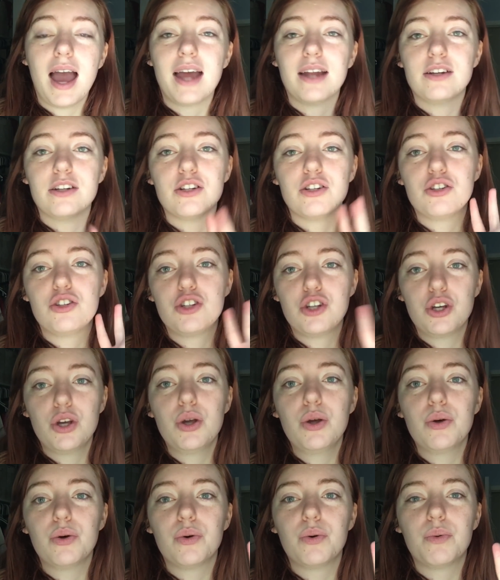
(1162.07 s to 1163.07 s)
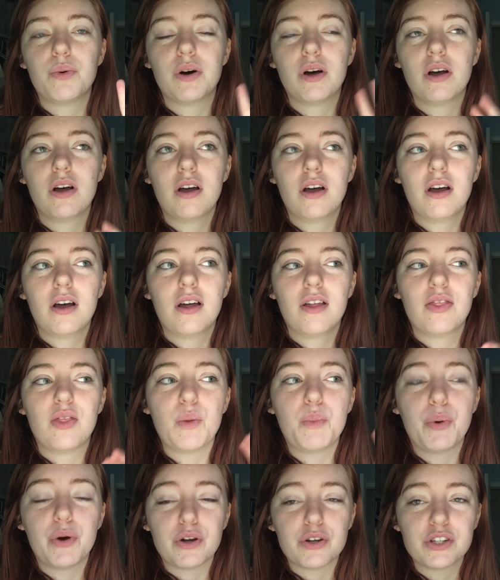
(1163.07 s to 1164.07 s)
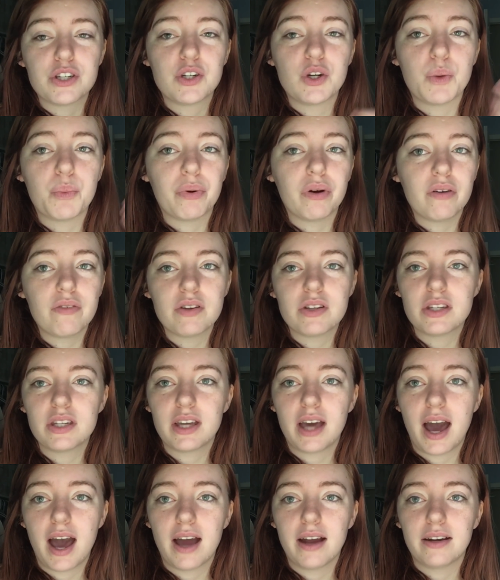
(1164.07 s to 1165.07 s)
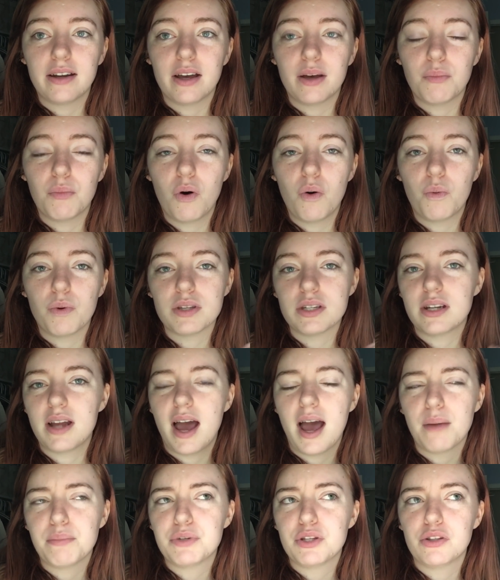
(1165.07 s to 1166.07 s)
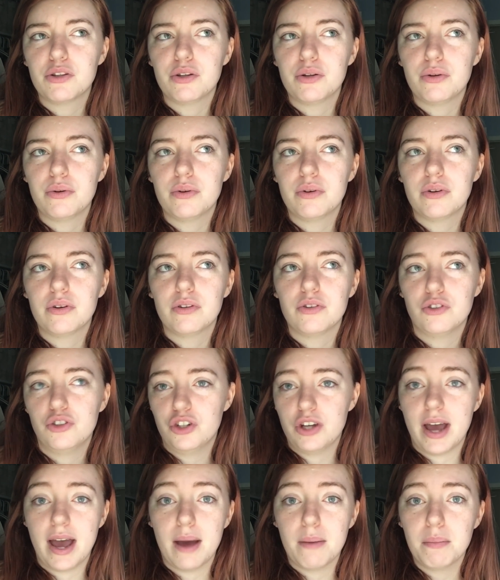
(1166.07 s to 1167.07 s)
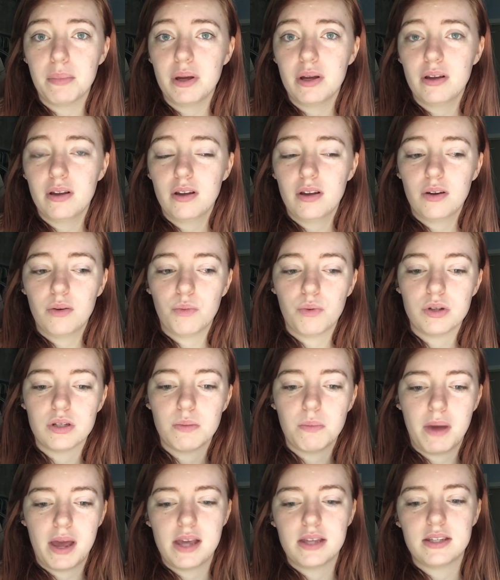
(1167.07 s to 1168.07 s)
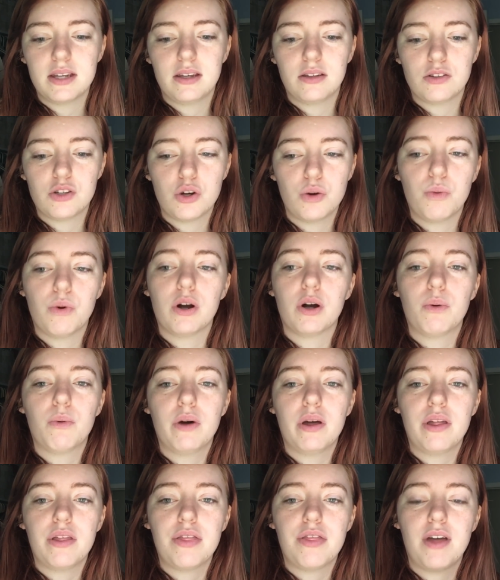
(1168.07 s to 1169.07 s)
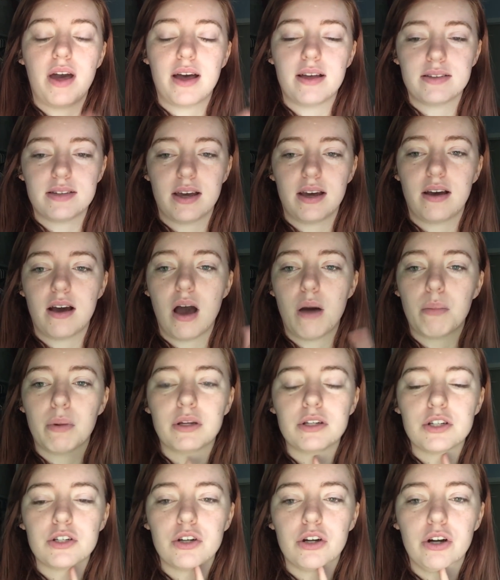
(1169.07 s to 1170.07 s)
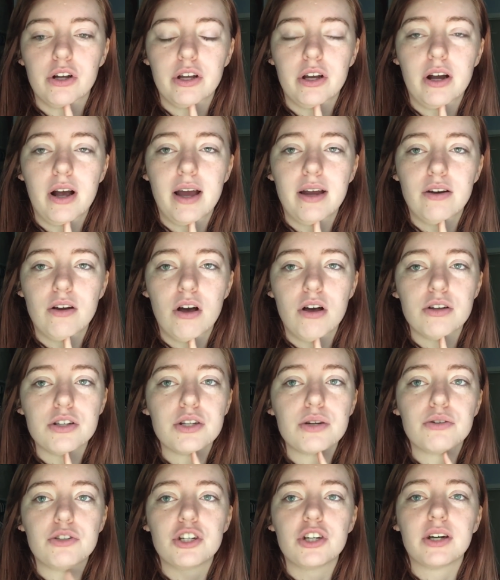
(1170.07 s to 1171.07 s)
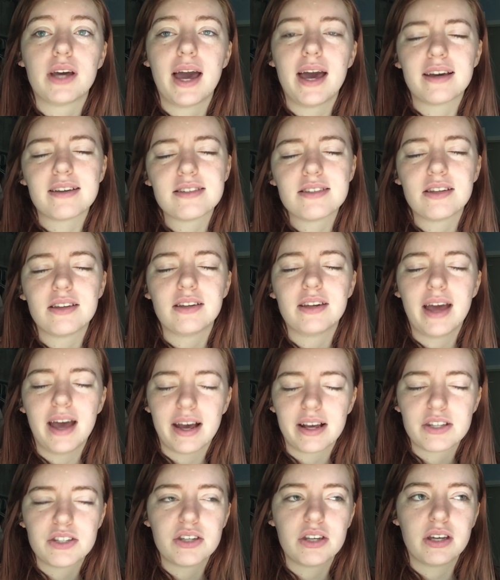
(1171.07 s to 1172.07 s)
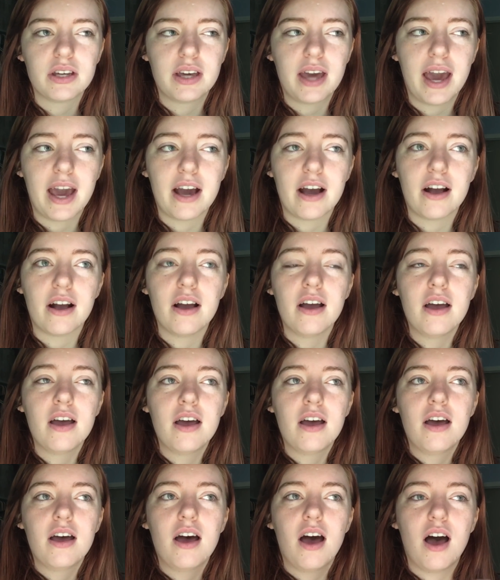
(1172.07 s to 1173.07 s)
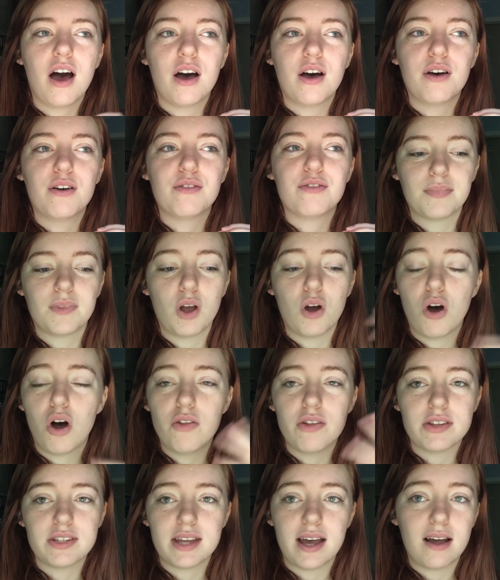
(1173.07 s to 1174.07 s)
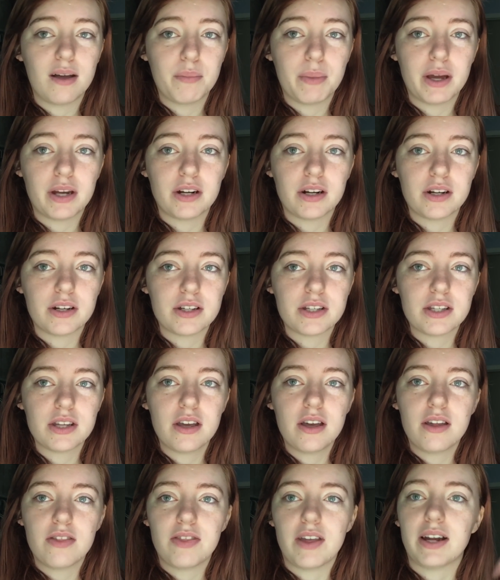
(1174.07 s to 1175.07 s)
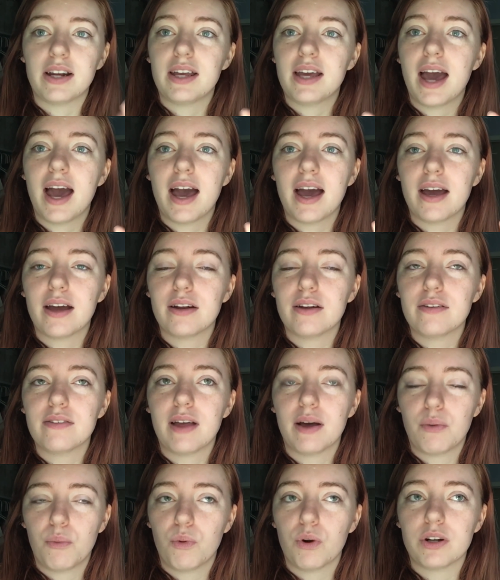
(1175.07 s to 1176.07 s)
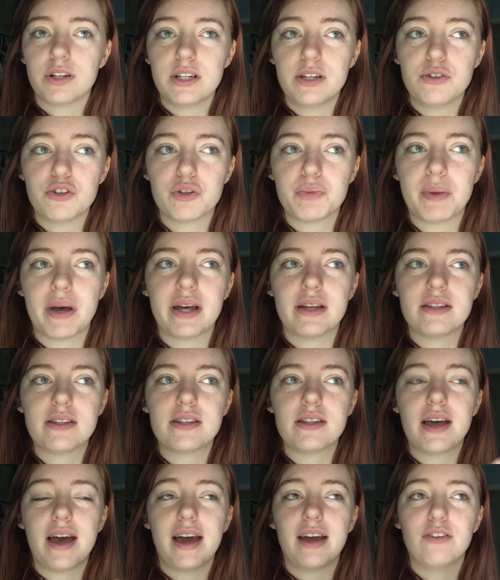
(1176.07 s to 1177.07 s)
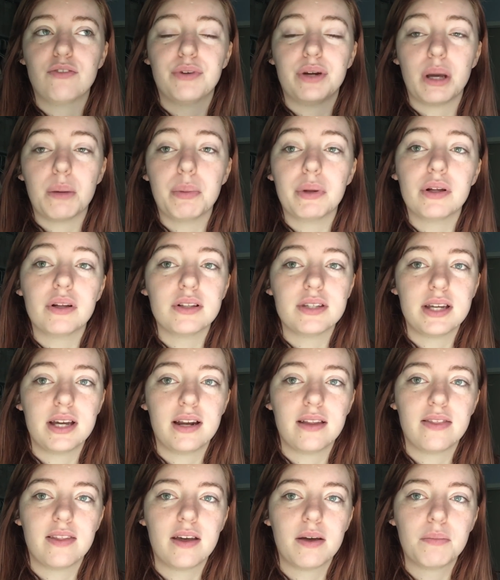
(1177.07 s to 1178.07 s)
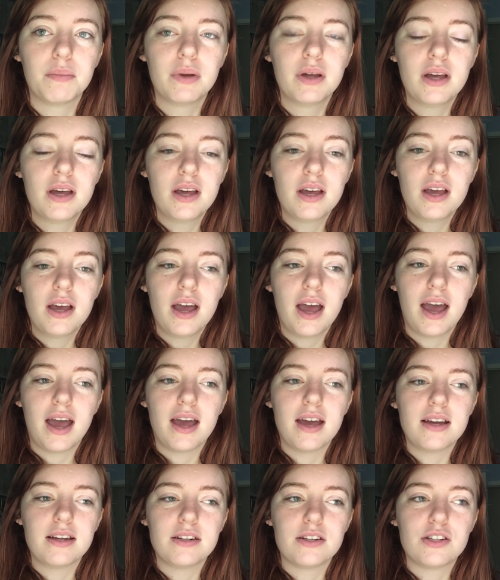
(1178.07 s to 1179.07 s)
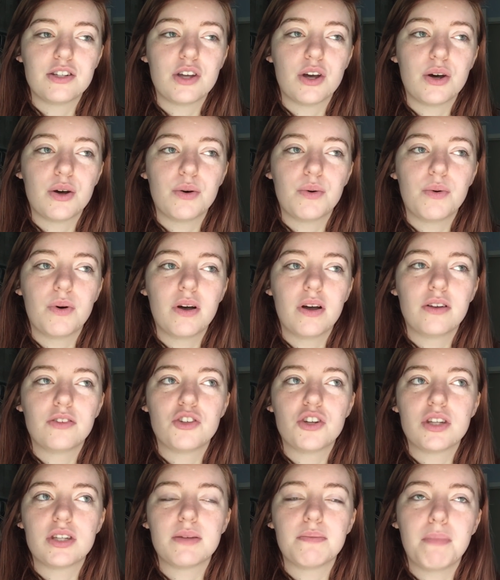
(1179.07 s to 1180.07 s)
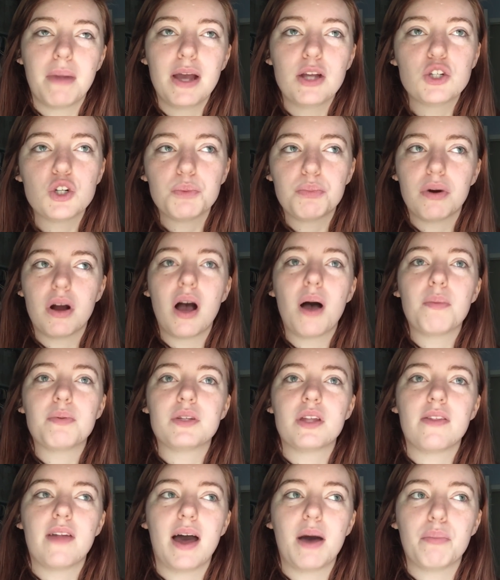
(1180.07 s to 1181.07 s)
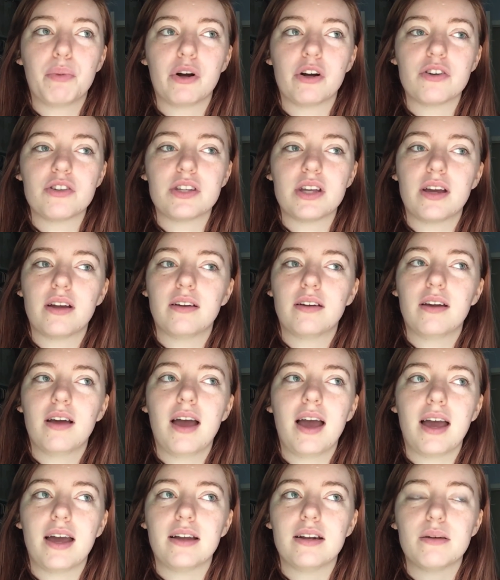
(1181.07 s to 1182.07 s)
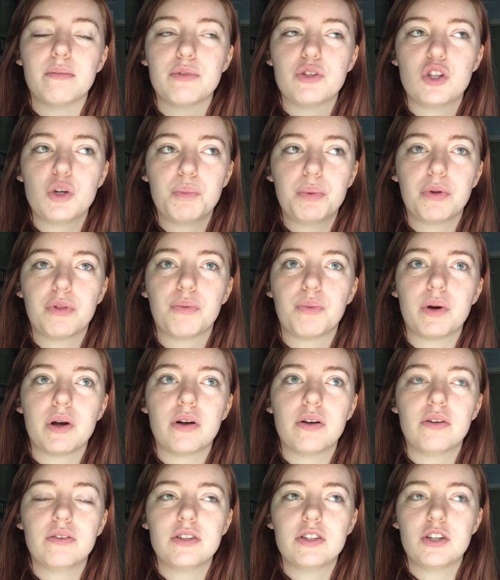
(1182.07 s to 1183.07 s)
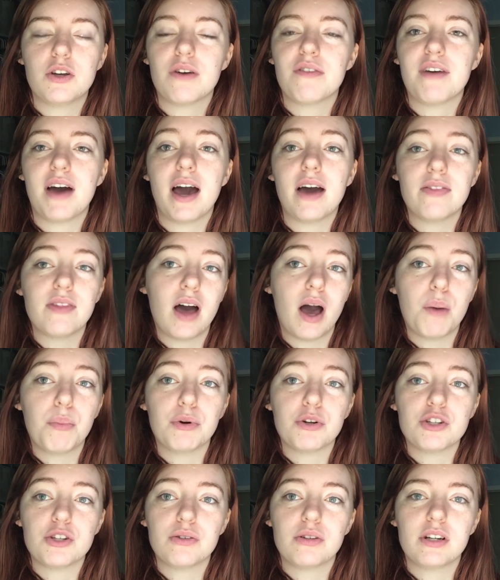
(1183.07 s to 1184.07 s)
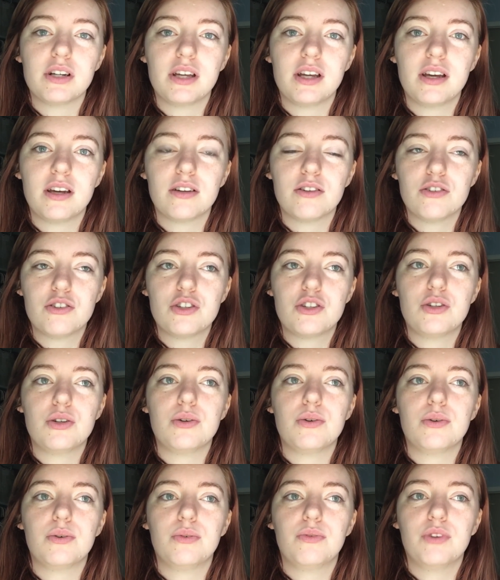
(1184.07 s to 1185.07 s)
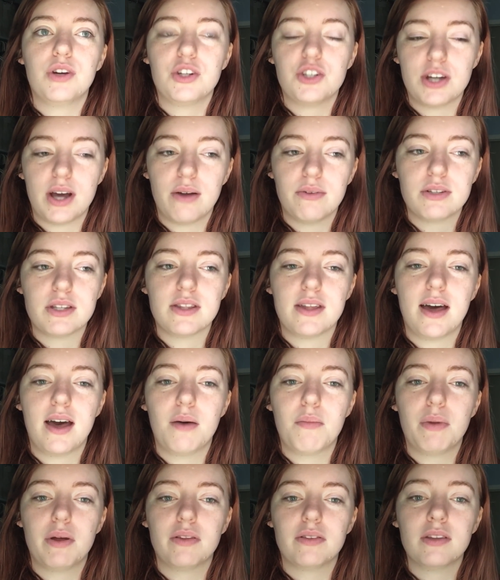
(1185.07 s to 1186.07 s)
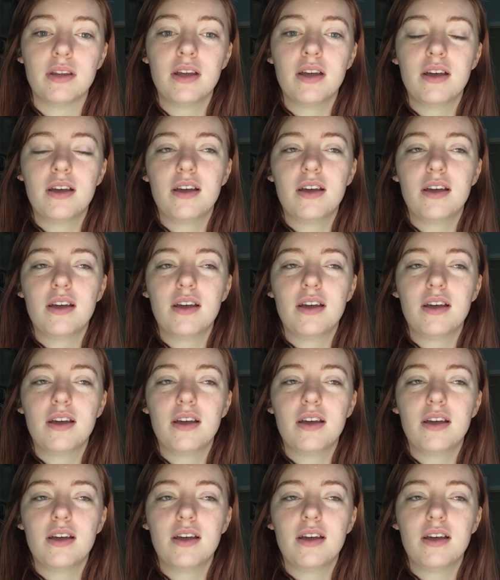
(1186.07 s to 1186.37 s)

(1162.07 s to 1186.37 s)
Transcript: And two, the person who previously had him was an absolute gem, was amazing to work with, as I commented earlier, and also took excellent care of all the salamanders that he had that were teachers' pets and rehabilitated them. And so just major props to that person, and I'm super thrilled to have had the opportunity to reach out to them. And